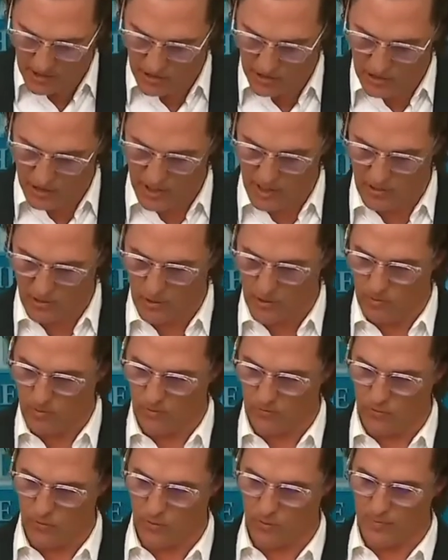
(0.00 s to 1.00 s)
good year
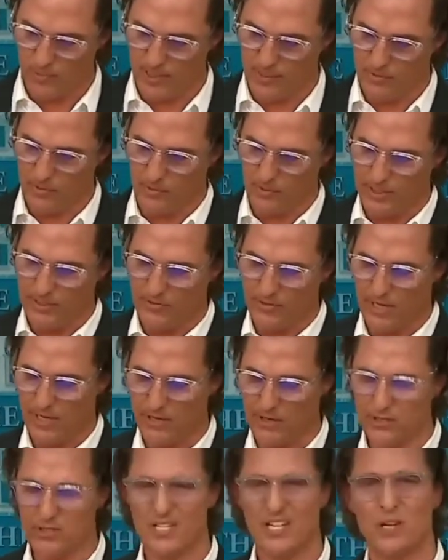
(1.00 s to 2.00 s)
before people even
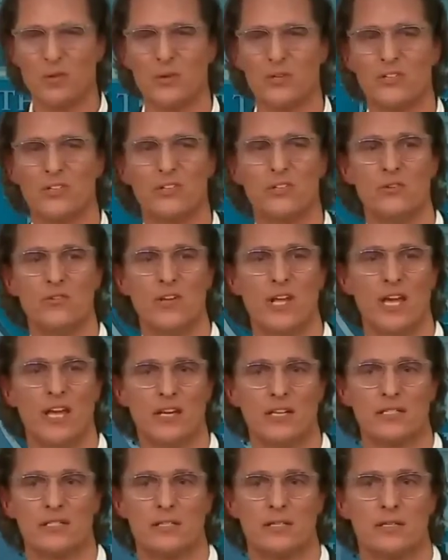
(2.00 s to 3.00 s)
understand what to do
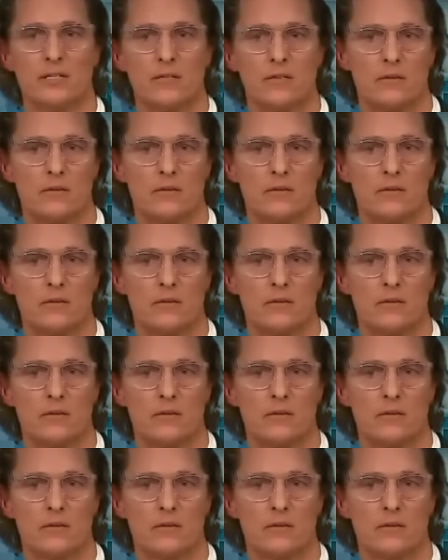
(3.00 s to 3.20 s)
next.